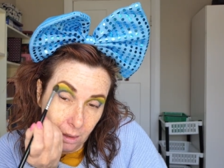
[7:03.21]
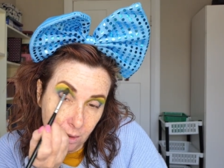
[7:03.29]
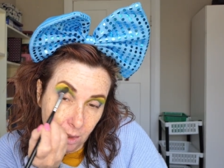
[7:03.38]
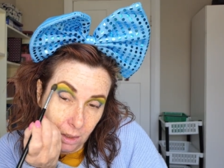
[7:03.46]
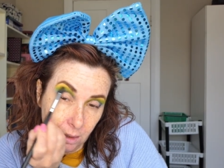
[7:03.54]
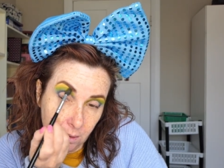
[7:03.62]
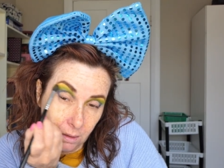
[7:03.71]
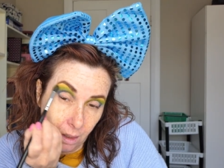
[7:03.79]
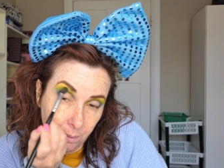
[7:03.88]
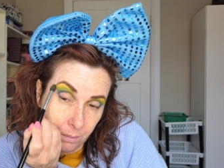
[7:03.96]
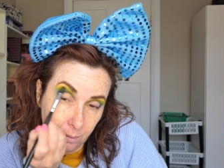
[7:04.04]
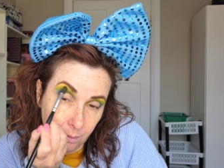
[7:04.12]
she does
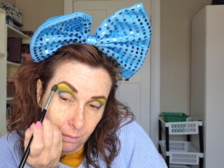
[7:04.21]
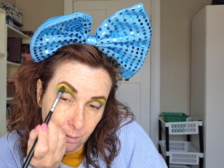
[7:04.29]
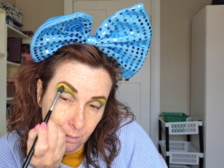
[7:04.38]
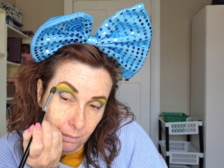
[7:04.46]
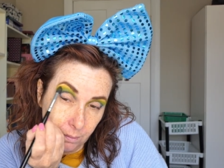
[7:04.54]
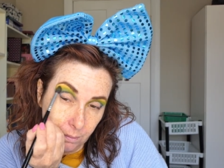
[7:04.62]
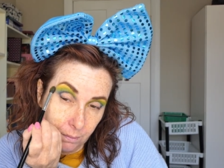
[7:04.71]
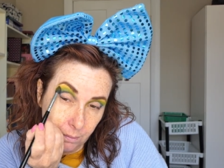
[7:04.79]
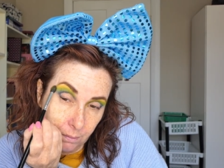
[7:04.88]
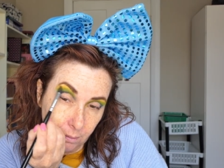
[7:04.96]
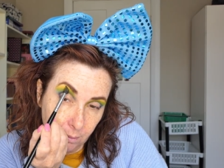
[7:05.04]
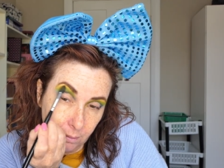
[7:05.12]
um,
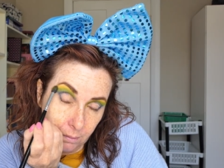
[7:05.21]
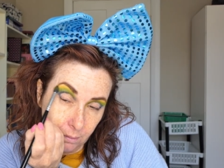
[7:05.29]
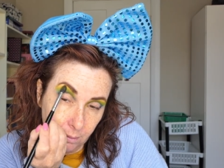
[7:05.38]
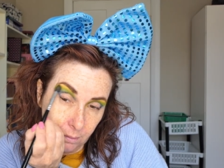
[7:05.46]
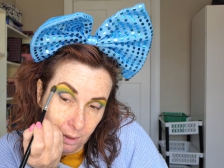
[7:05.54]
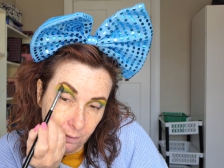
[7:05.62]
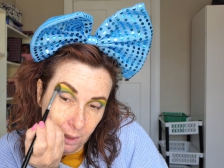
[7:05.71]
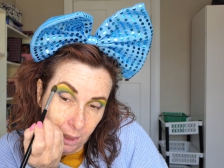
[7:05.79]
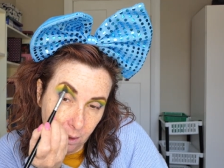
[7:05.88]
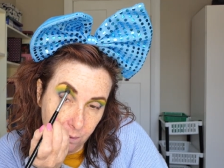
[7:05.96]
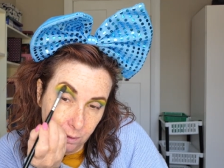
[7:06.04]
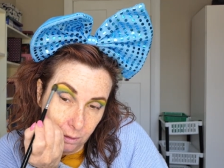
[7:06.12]
lovely
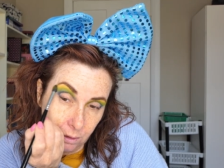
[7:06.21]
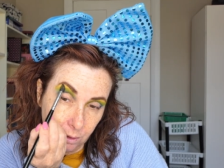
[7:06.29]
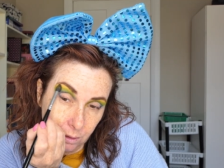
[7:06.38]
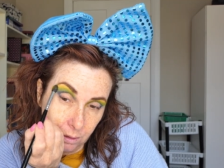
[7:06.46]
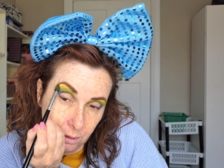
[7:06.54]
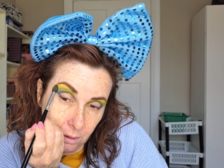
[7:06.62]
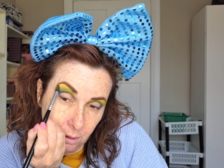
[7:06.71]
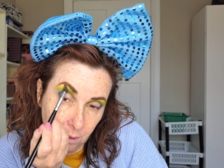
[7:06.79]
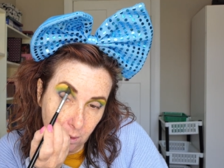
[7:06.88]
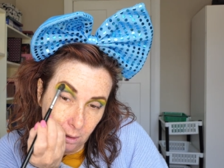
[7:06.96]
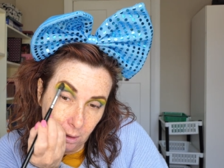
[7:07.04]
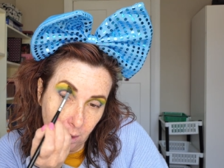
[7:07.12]
colourful looks,
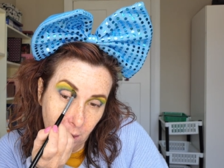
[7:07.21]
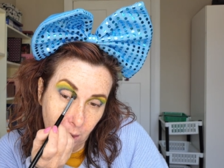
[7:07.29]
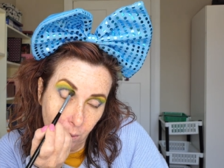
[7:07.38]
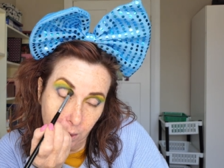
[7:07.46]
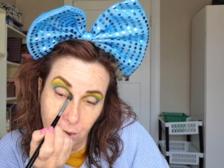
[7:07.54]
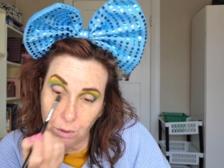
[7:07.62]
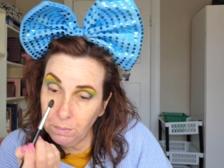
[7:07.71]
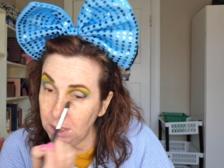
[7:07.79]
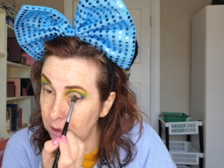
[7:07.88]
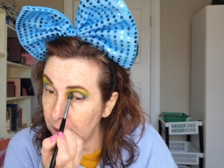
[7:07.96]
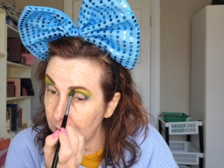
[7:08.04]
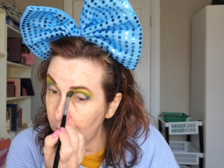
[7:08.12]
quite
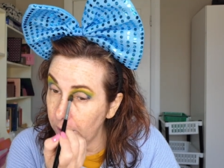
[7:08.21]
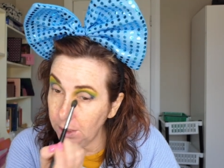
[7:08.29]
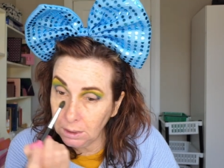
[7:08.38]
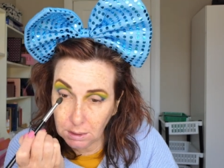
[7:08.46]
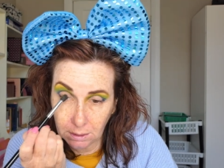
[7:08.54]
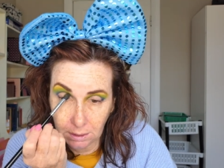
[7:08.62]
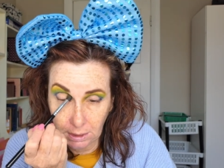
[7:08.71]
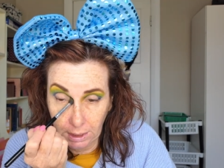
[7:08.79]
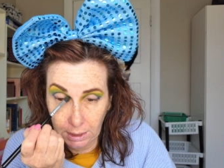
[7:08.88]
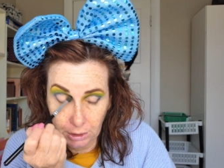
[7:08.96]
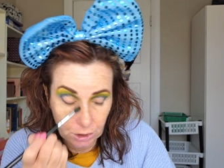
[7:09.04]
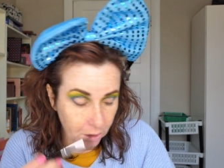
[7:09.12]
dramatic, quite
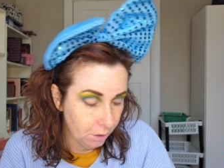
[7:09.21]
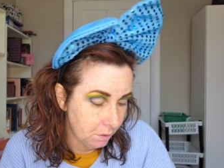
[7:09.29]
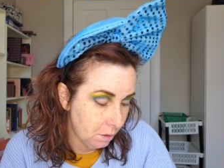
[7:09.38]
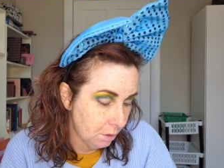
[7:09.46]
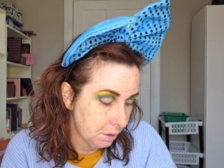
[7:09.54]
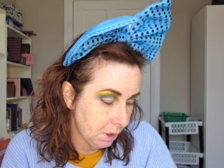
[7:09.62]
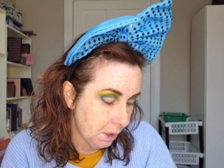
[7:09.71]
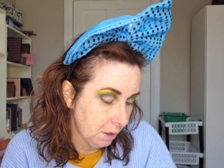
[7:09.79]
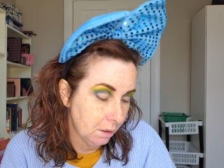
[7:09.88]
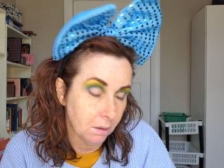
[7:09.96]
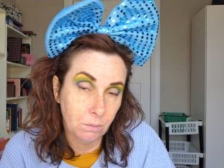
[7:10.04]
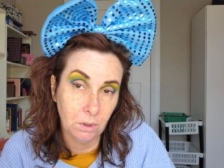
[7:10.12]
dark. She goes a lot
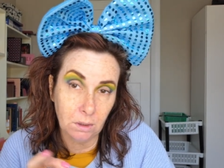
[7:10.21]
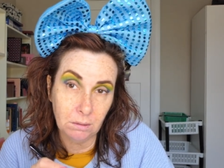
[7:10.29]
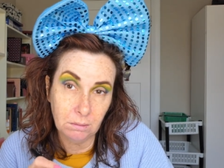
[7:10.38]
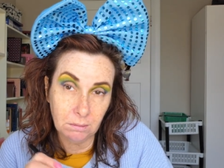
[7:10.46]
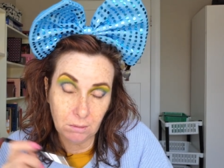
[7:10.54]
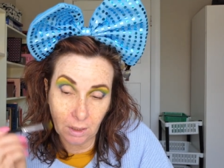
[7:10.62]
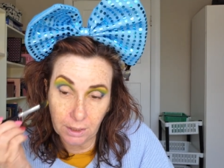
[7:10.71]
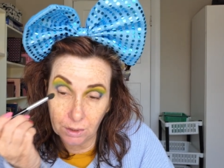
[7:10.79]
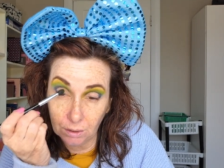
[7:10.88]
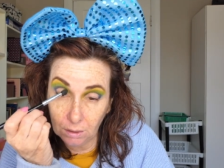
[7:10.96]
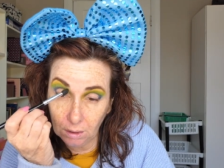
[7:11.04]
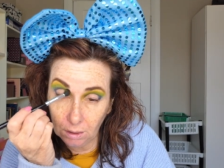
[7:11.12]
darker than what I
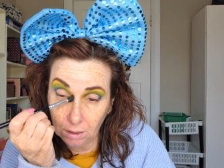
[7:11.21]
do.